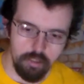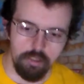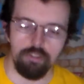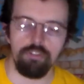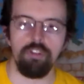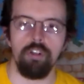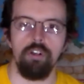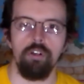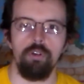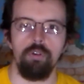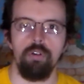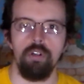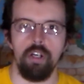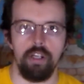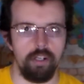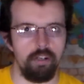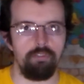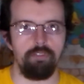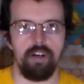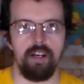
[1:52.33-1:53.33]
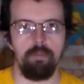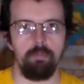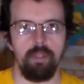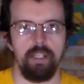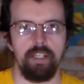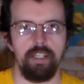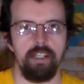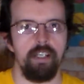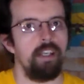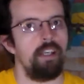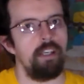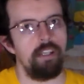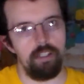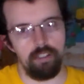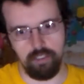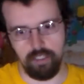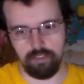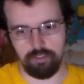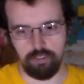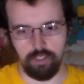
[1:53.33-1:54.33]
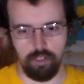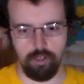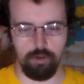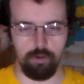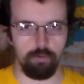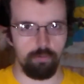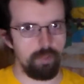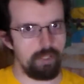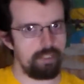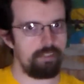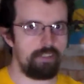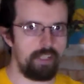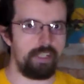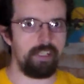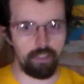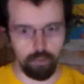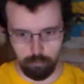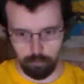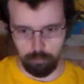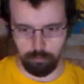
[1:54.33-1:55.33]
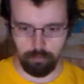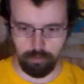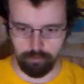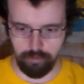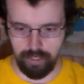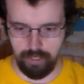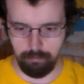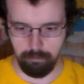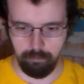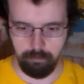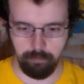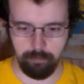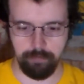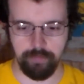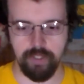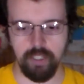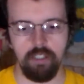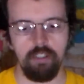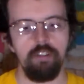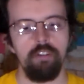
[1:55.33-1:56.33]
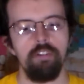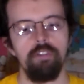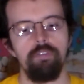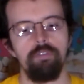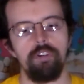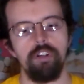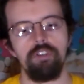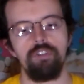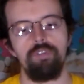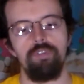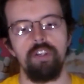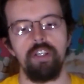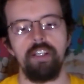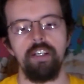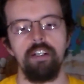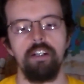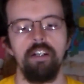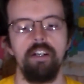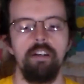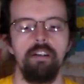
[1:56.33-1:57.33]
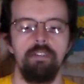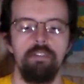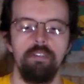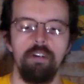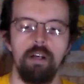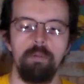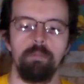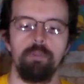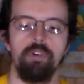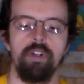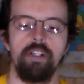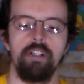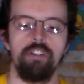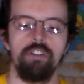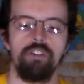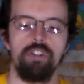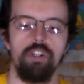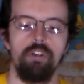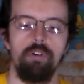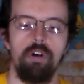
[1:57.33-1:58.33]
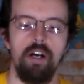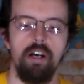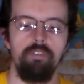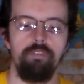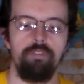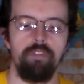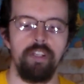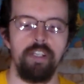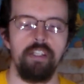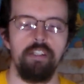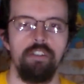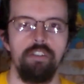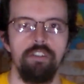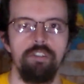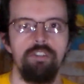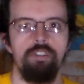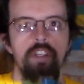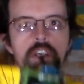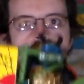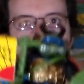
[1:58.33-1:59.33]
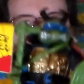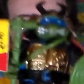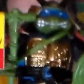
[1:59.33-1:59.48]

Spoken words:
So, enough rambling, let's go. Ready, steady, go. Okay. First figure I'm going to show off is